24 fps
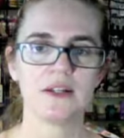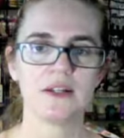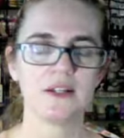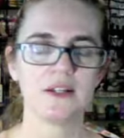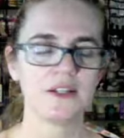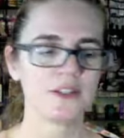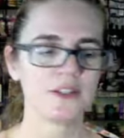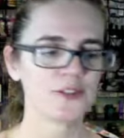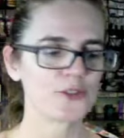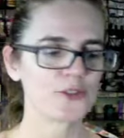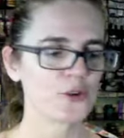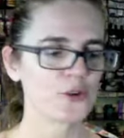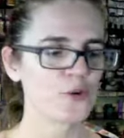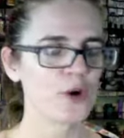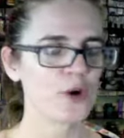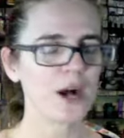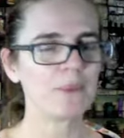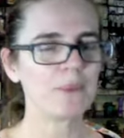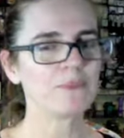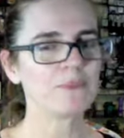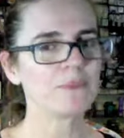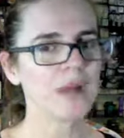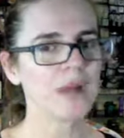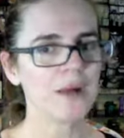So
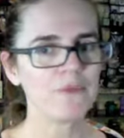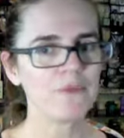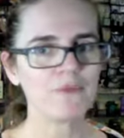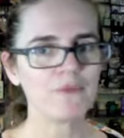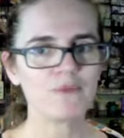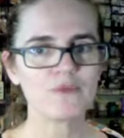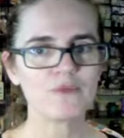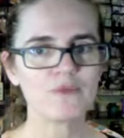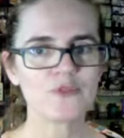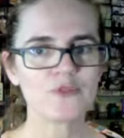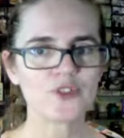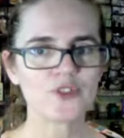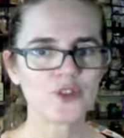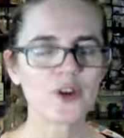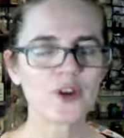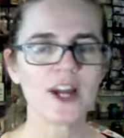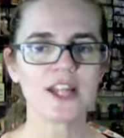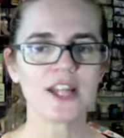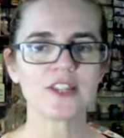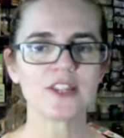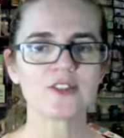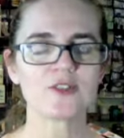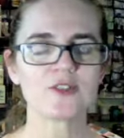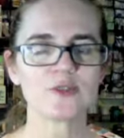I'm trying
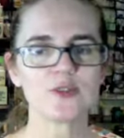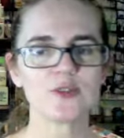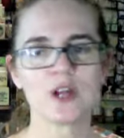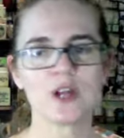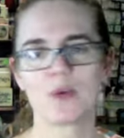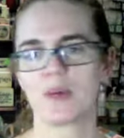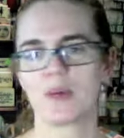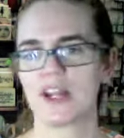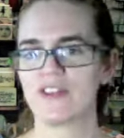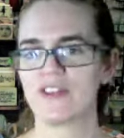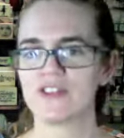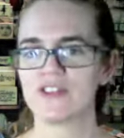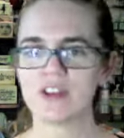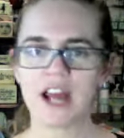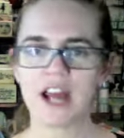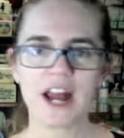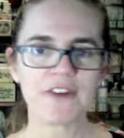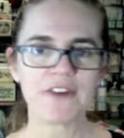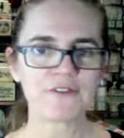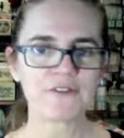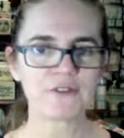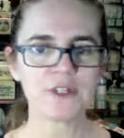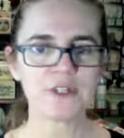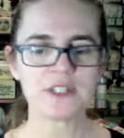to do that whenever I
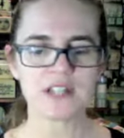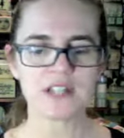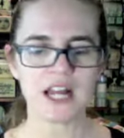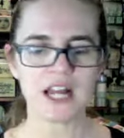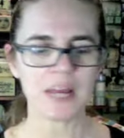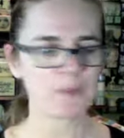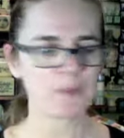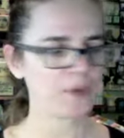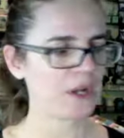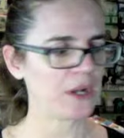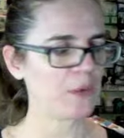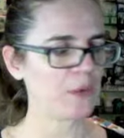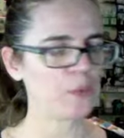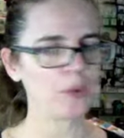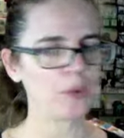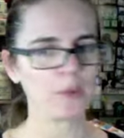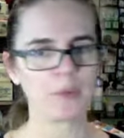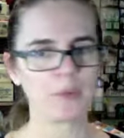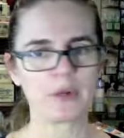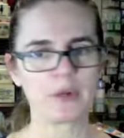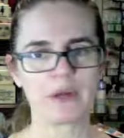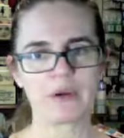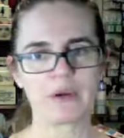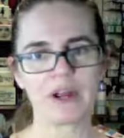have free time,
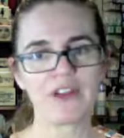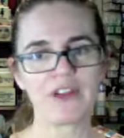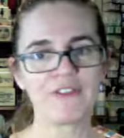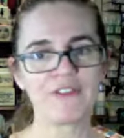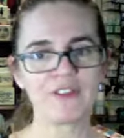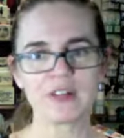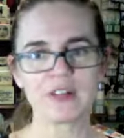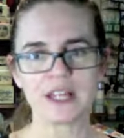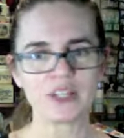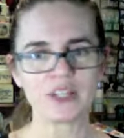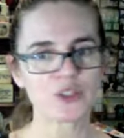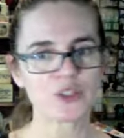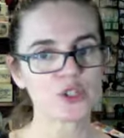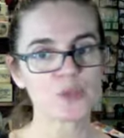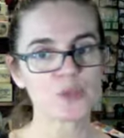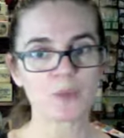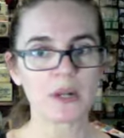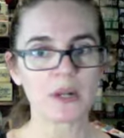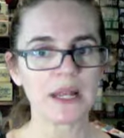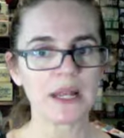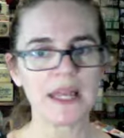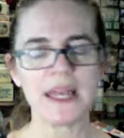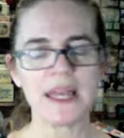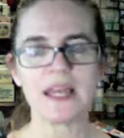whenever I feel like just
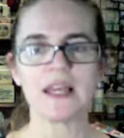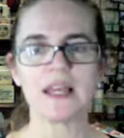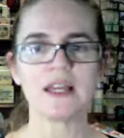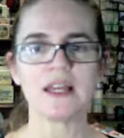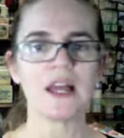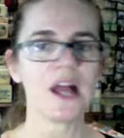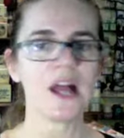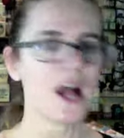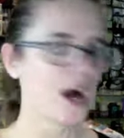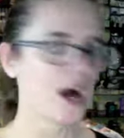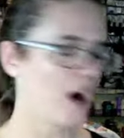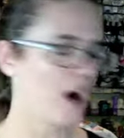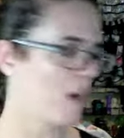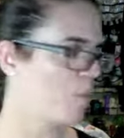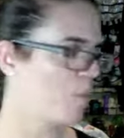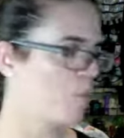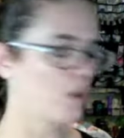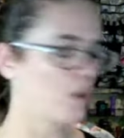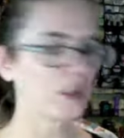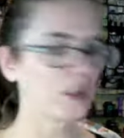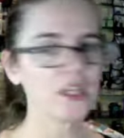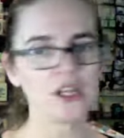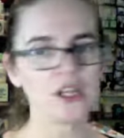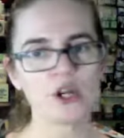playing. I'm
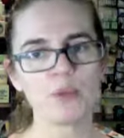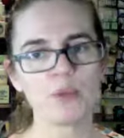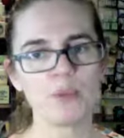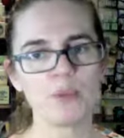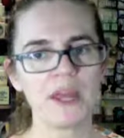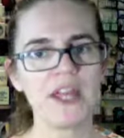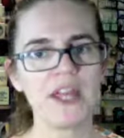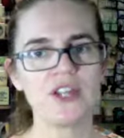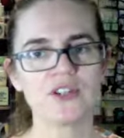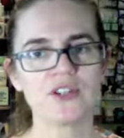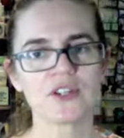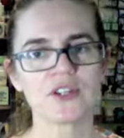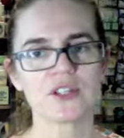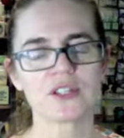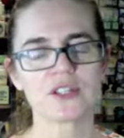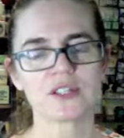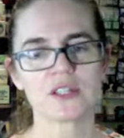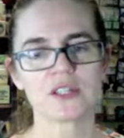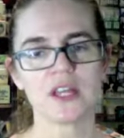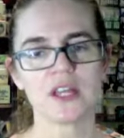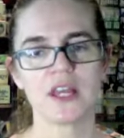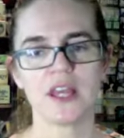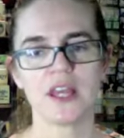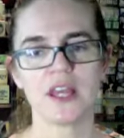working on pages
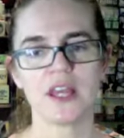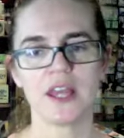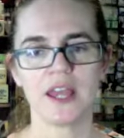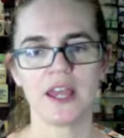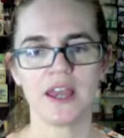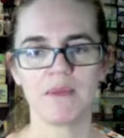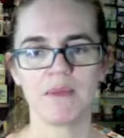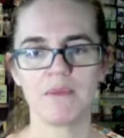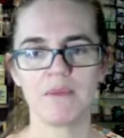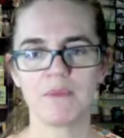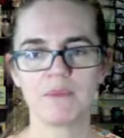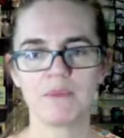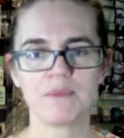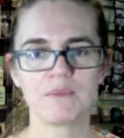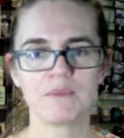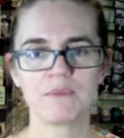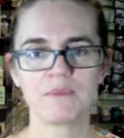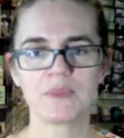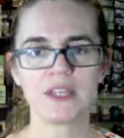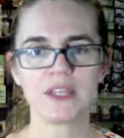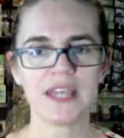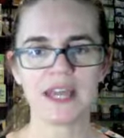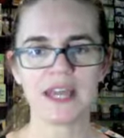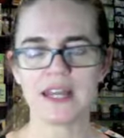and
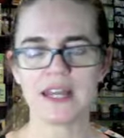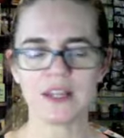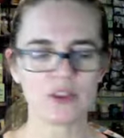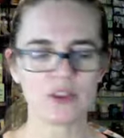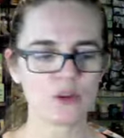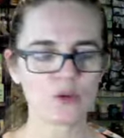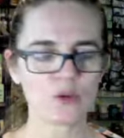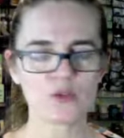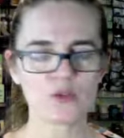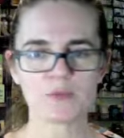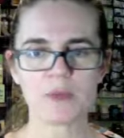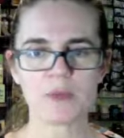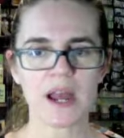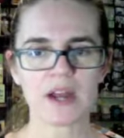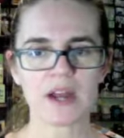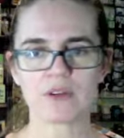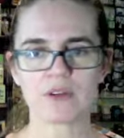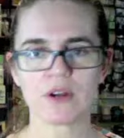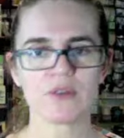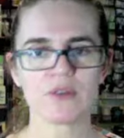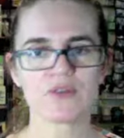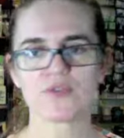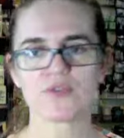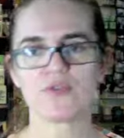getting those
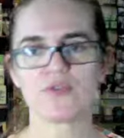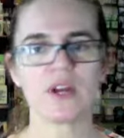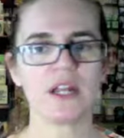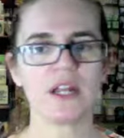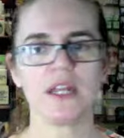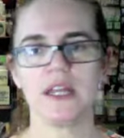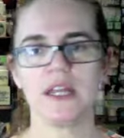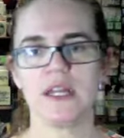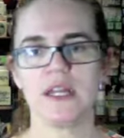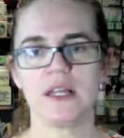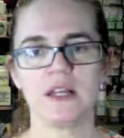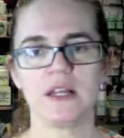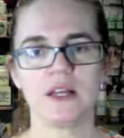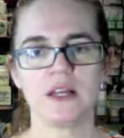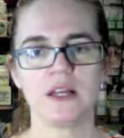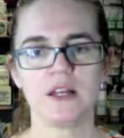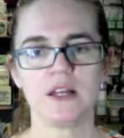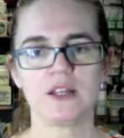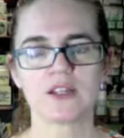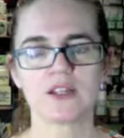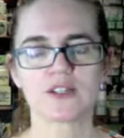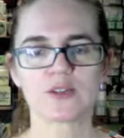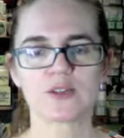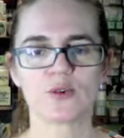backgrounds ready
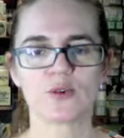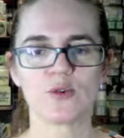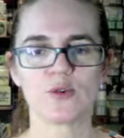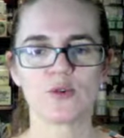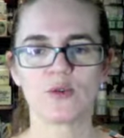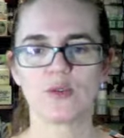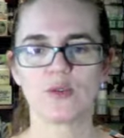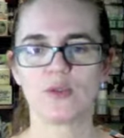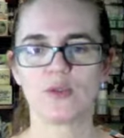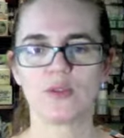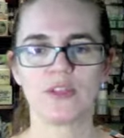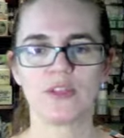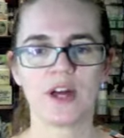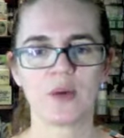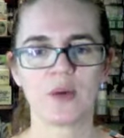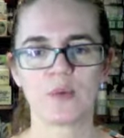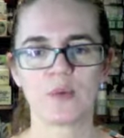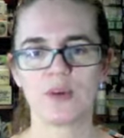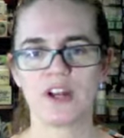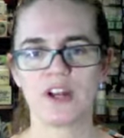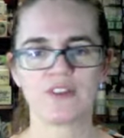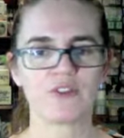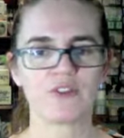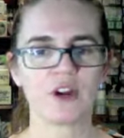so that
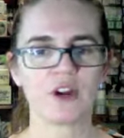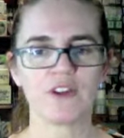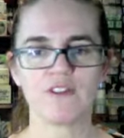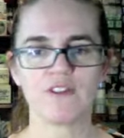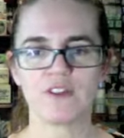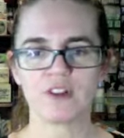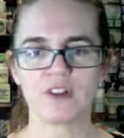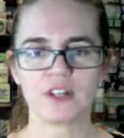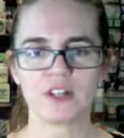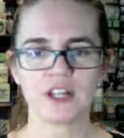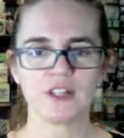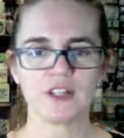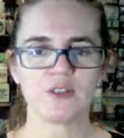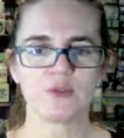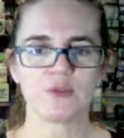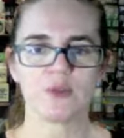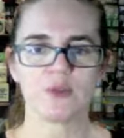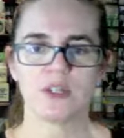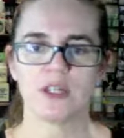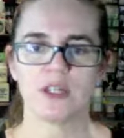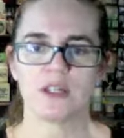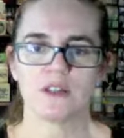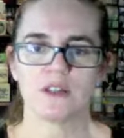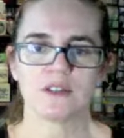whenever I feel like
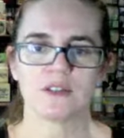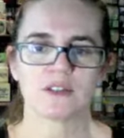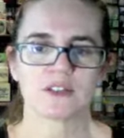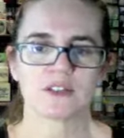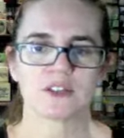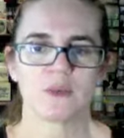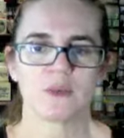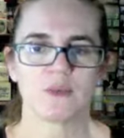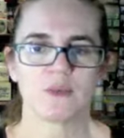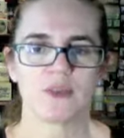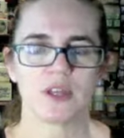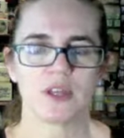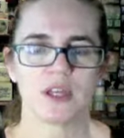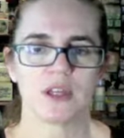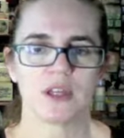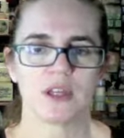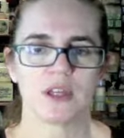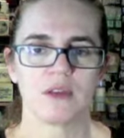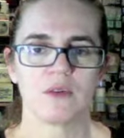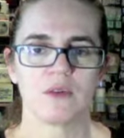doing something